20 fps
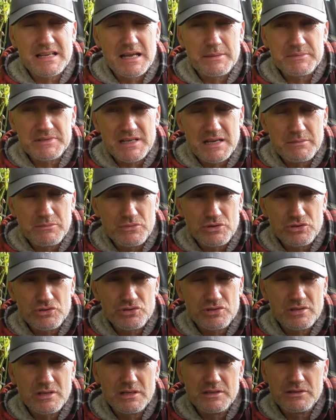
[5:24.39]
times that
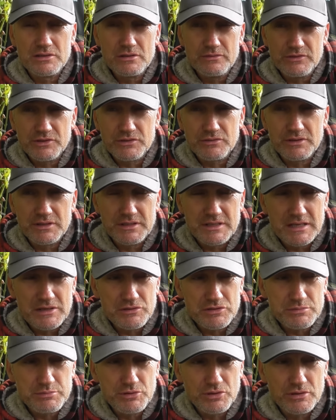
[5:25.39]
much in the other
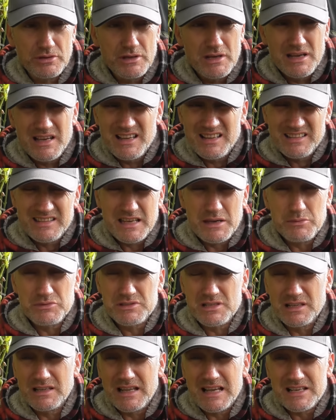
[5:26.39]
greenhouse, but they
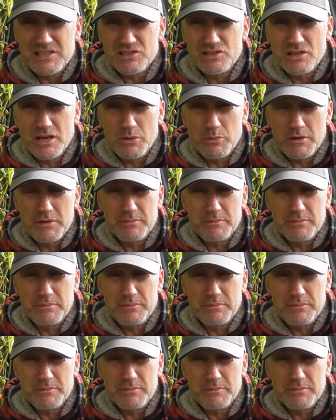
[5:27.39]
was the last lot.